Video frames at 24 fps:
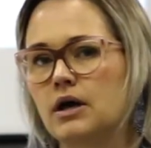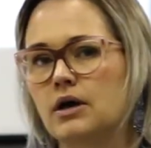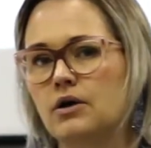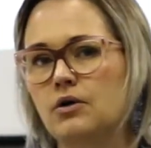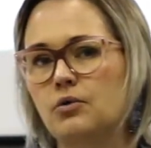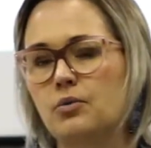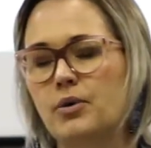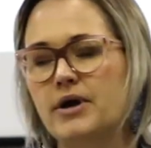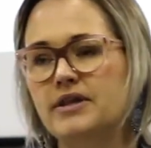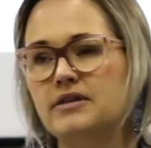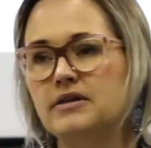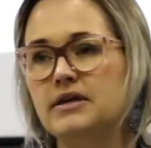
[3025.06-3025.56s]

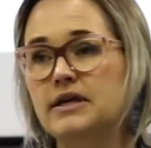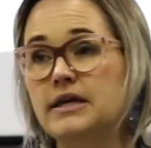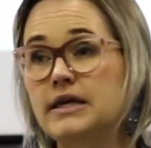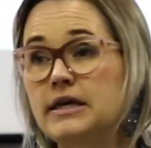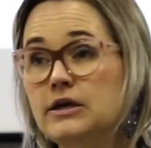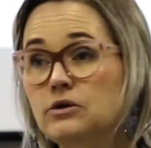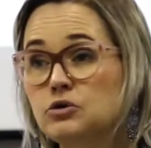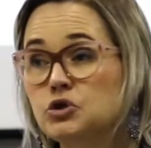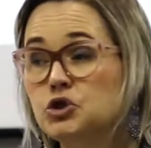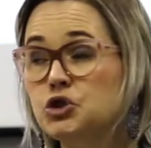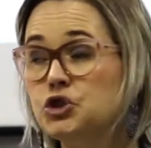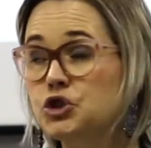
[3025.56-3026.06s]
whether
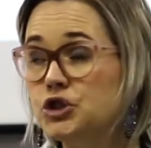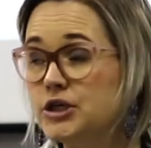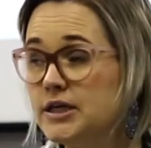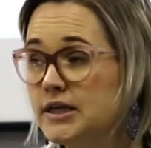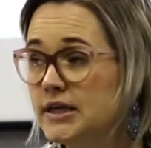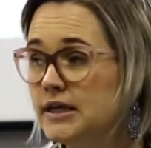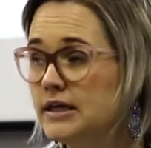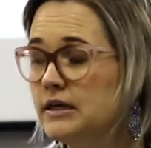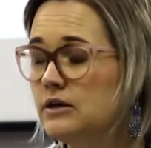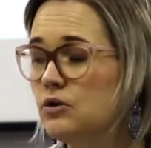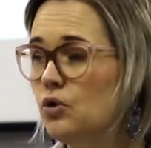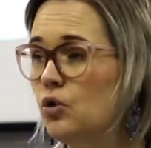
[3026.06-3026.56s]
he or
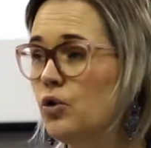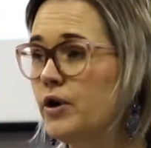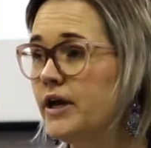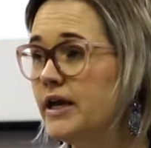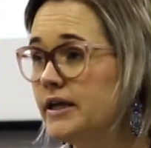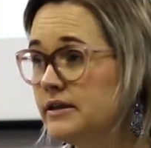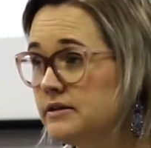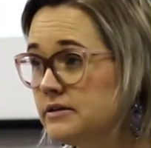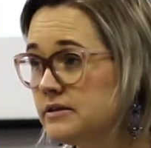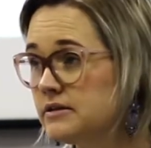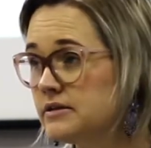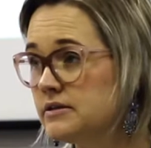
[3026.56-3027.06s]
she or
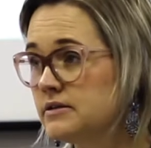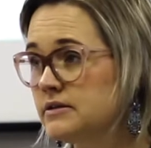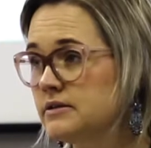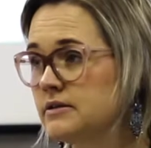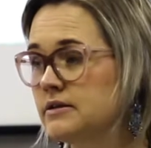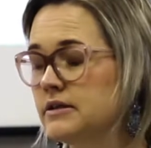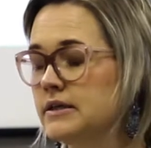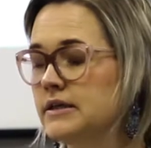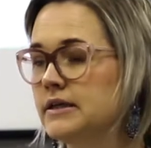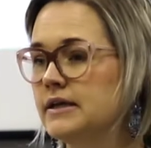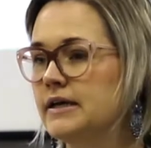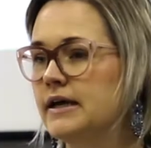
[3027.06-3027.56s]
it
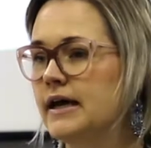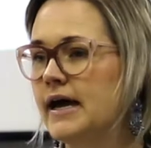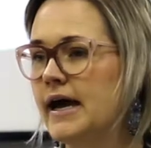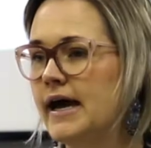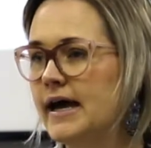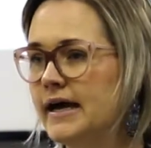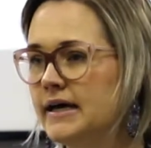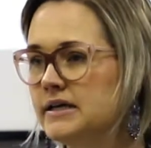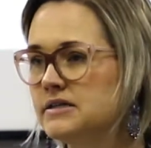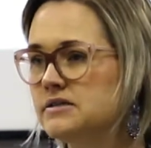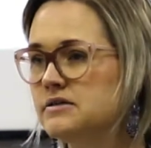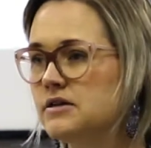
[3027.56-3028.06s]

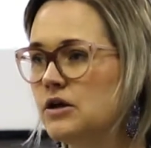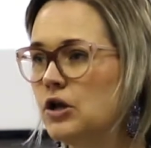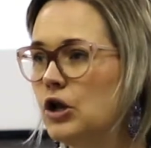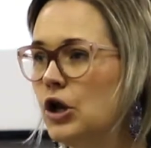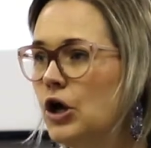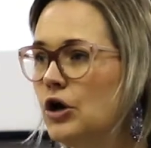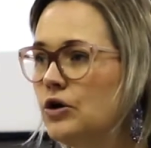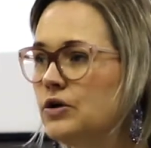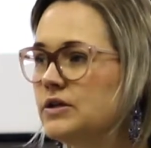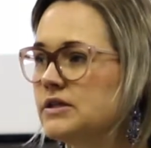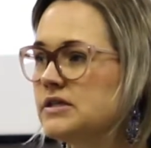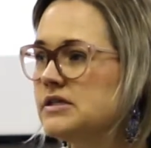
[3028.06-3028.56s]
has
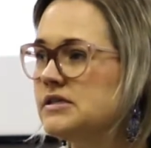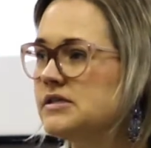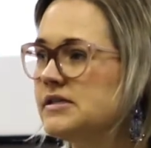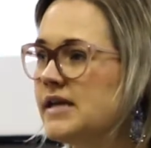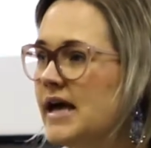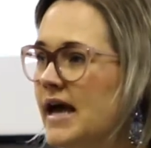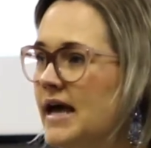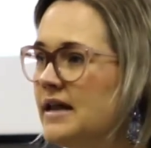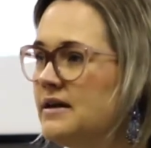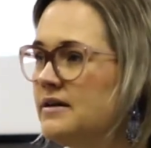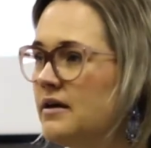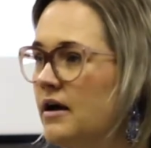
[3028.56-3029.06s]
locus
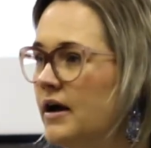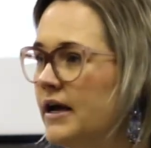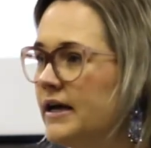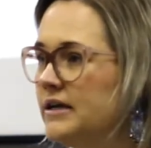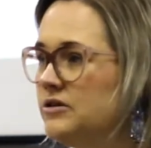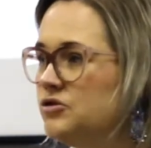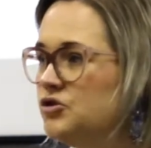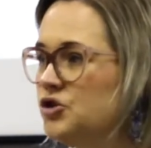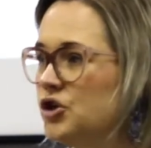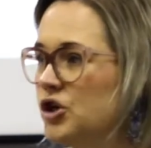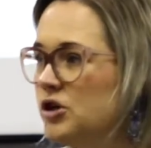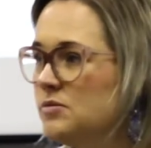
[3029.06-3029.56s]
standi
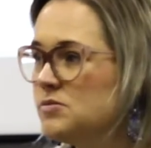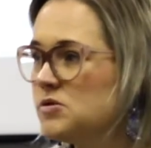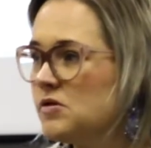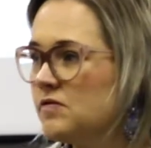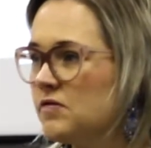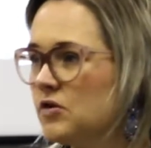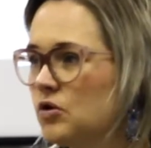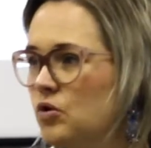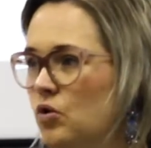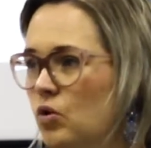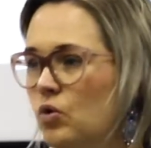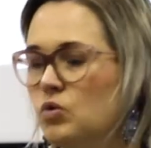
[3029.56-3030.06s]
in terms of
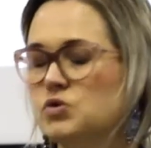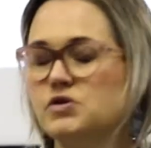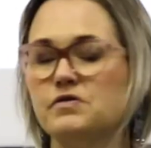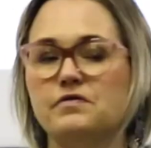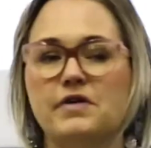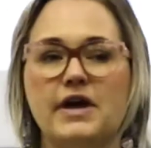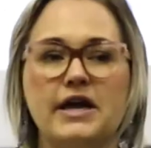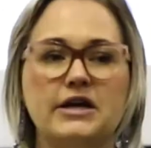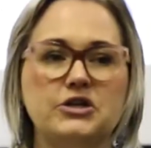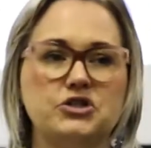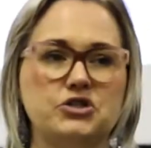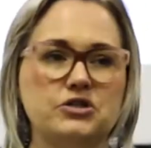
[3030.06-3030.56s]
the cause of
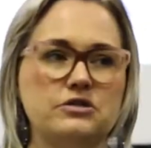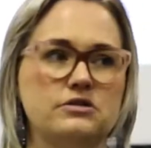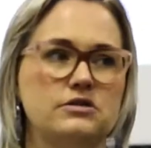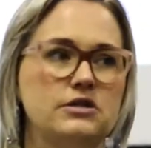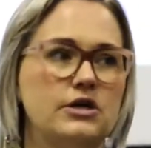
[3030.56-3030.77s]
action.